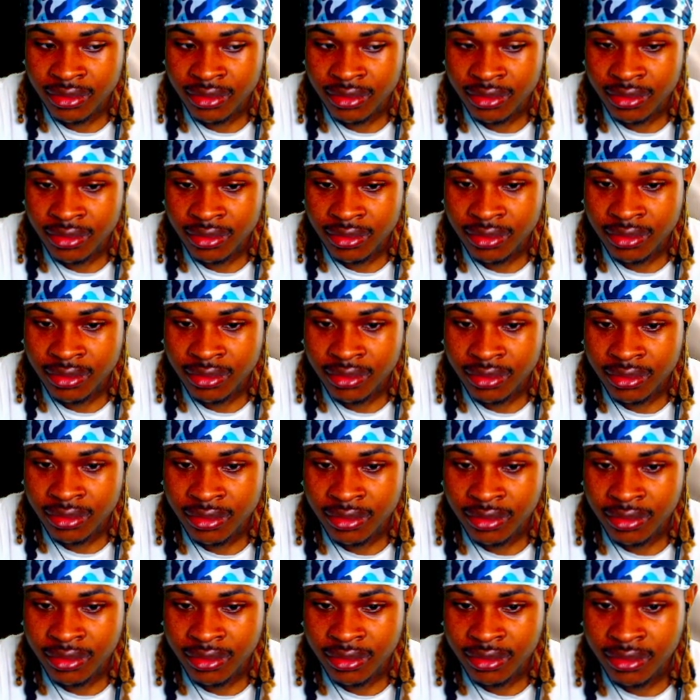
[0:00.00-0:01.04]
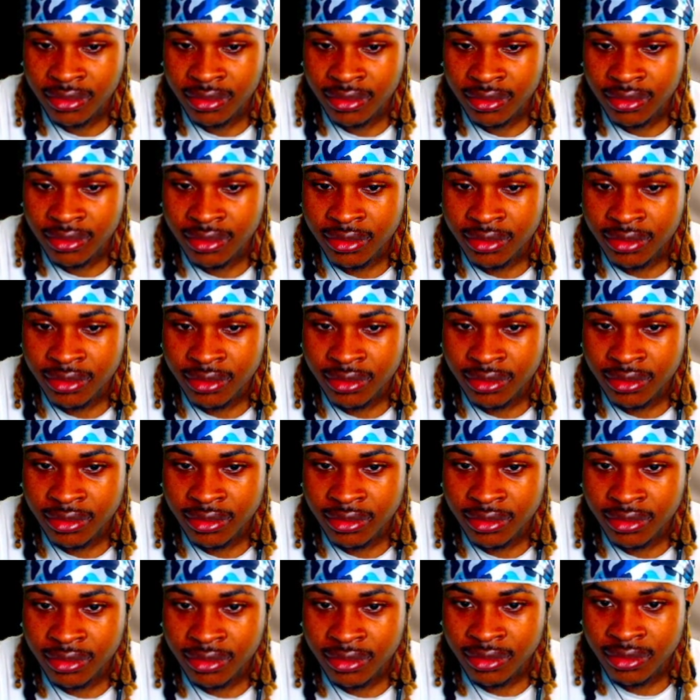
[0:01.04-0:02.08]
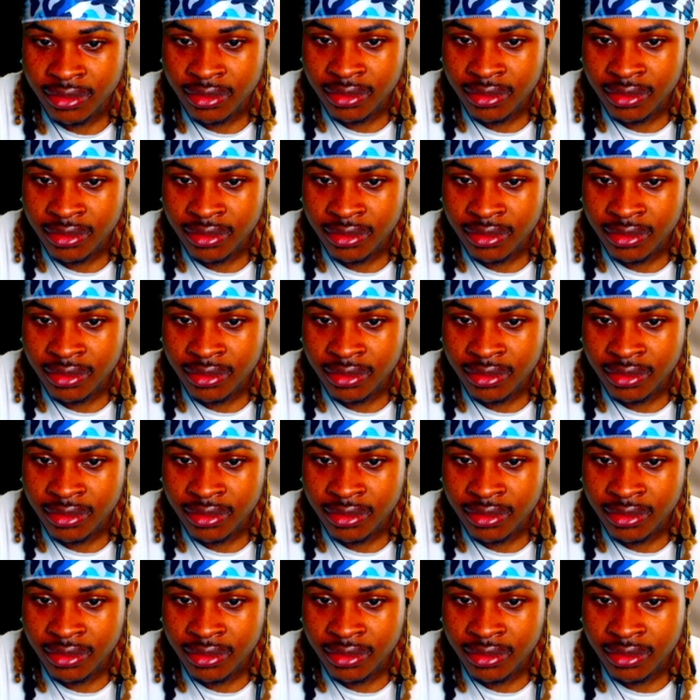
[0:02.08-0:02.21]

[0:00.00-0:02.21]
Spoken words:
(silent)